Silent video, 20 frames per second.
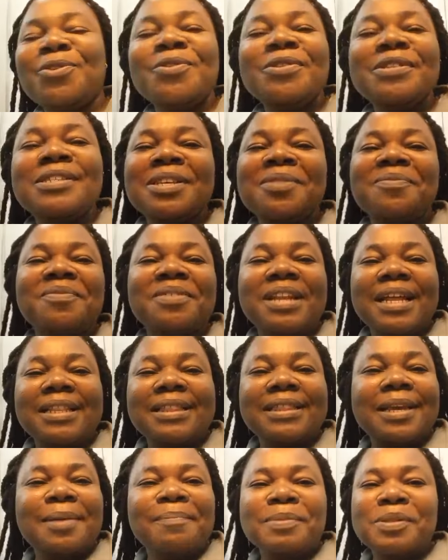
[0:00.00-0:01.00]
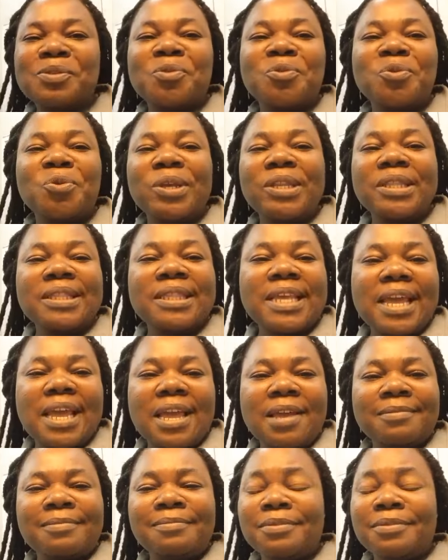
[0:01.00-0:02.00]
Don't even attempt going there.
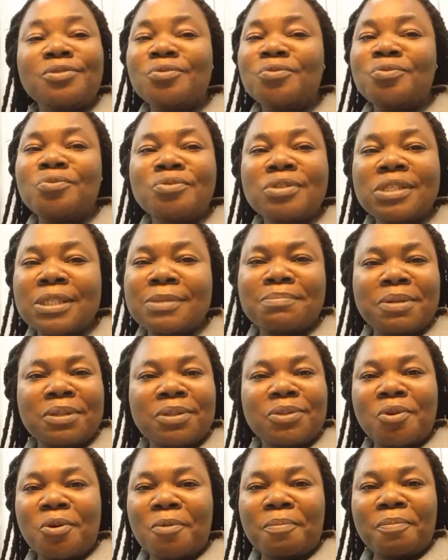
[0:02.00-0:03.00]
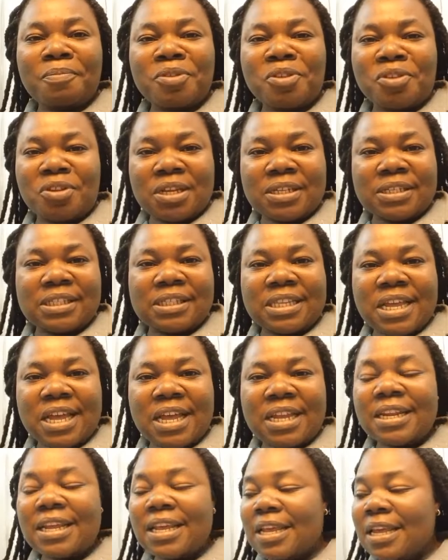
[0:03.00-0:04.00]
You mm -hmm. won't meet up. You
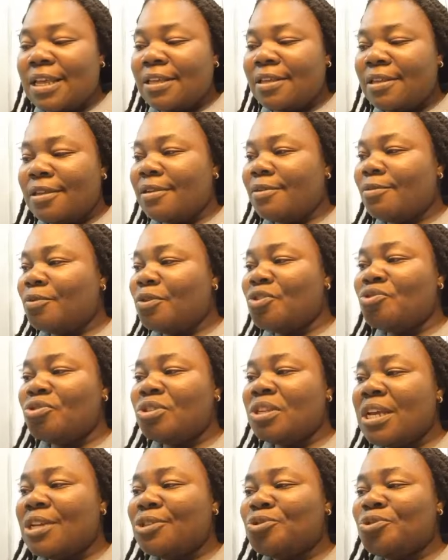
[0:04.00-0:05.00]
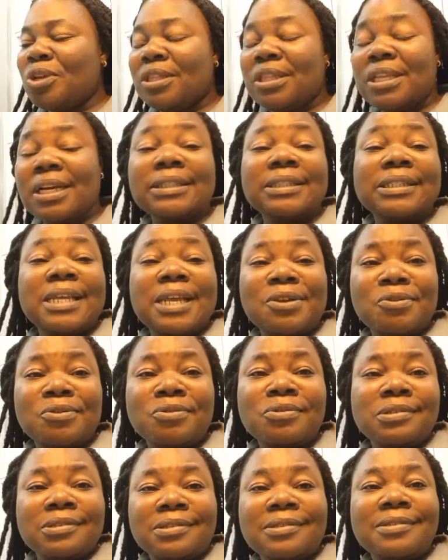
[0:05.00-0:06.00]
understand? You're there to entertain
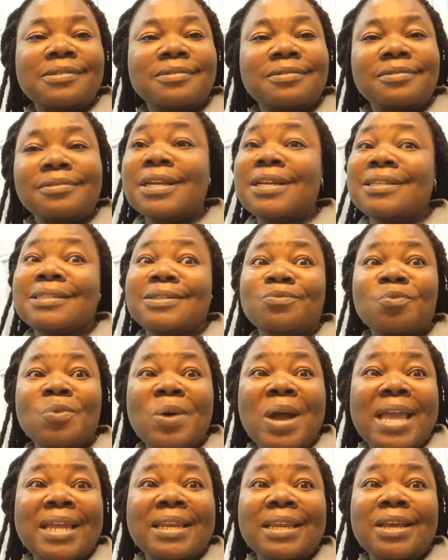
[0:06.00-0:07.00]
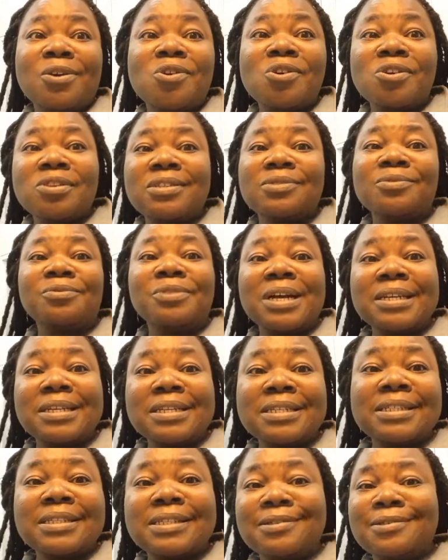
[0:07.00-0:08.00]
us. That's why they call it
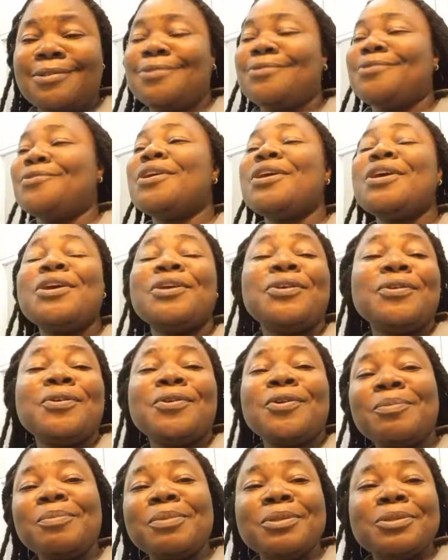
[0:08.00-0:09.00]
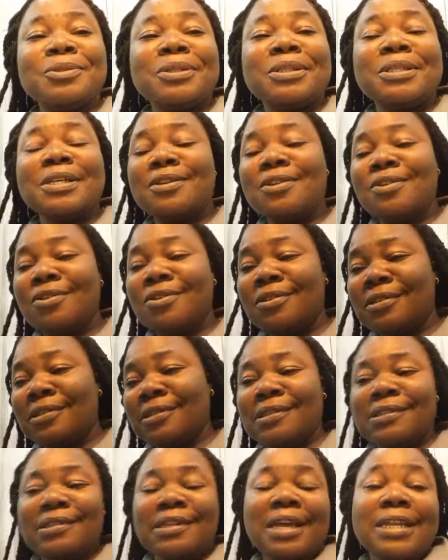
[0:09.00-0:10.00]
reality. So you coming to tell us
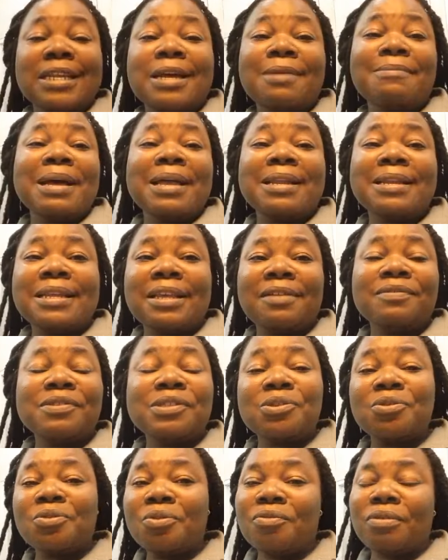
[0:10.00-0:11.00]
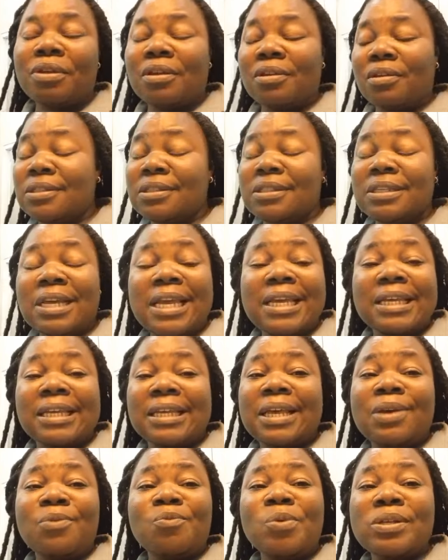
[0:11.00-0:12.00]
Adam and Eve story. It's like
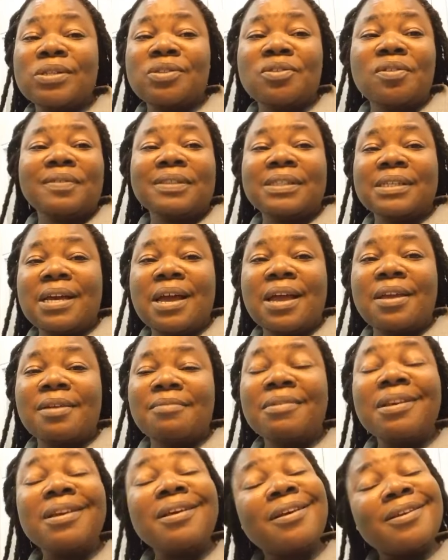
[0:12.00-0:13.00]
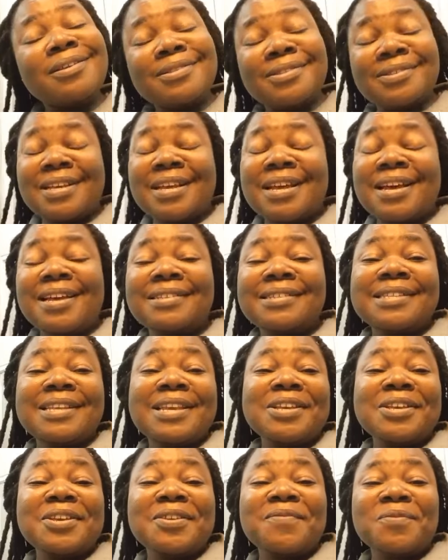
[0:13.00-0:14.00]
a waste of time. So guys,
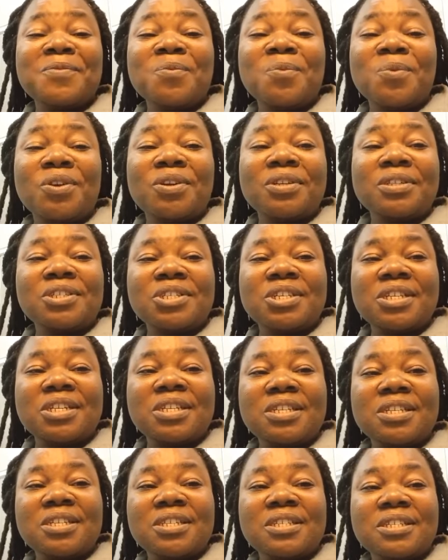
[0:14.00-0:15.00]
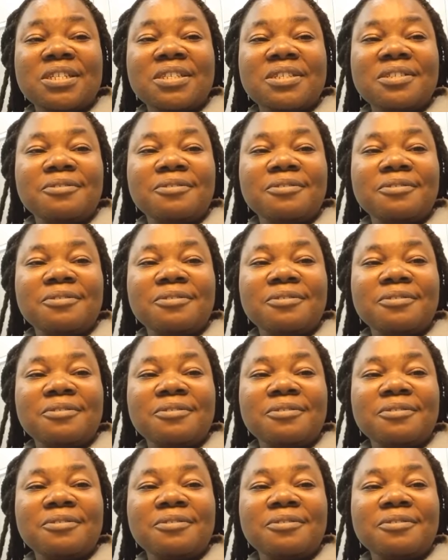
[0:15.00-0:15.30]
thank you for watching.